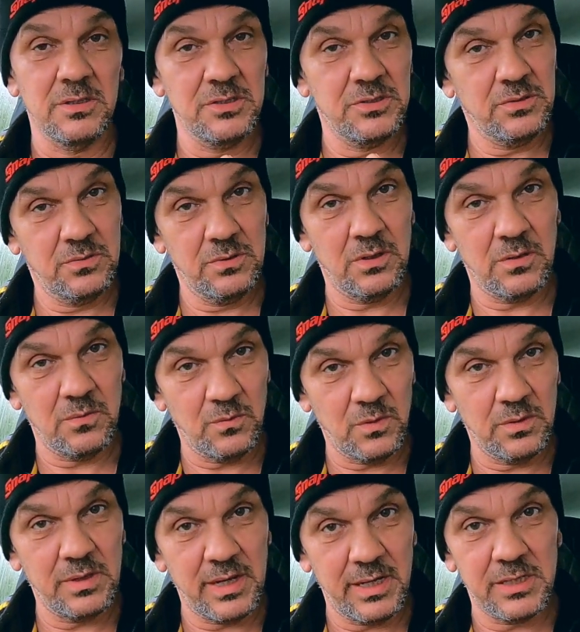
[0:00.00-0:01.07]
I do not
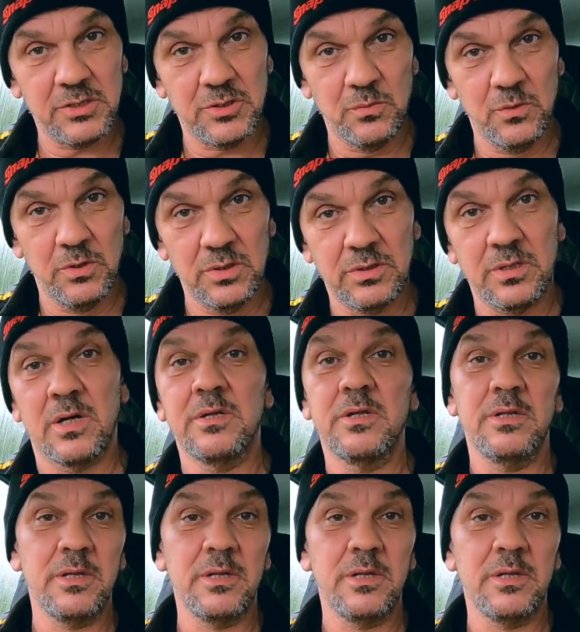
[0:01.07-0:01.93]
want extra work done.